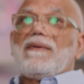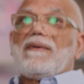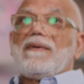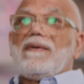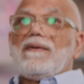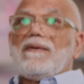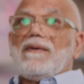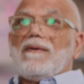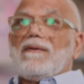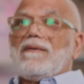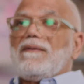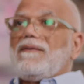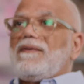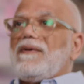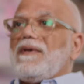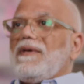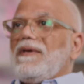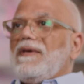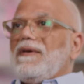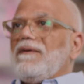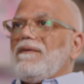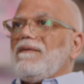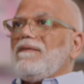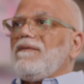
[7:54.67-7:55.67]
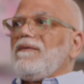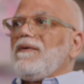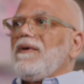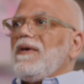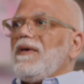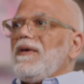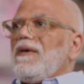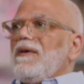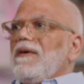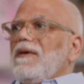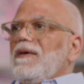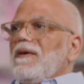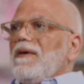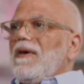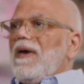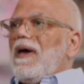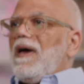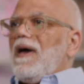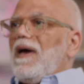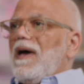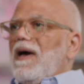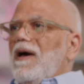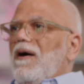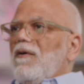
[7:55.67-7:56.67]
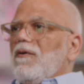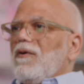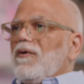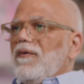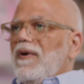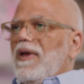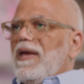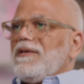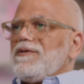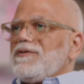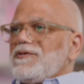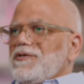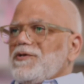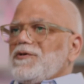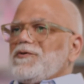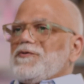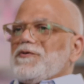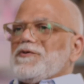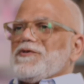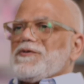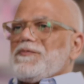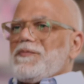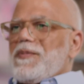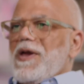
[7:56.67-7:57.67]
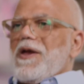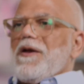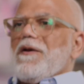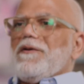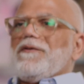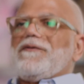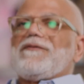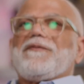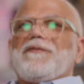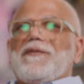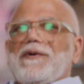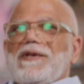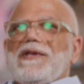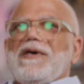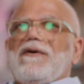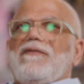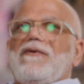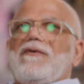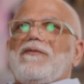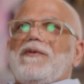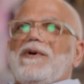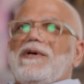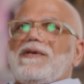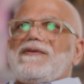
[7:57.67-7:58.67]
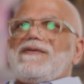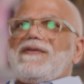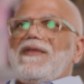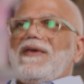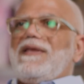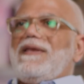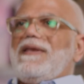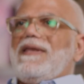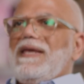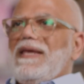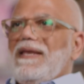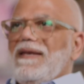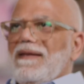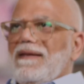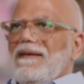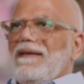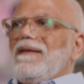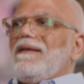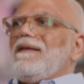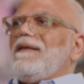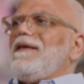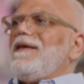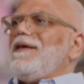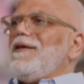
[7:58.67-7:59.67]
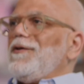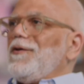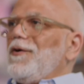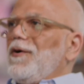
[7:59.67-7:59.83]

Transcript: you know, to give our grandchildren's parents whatever it was they needed in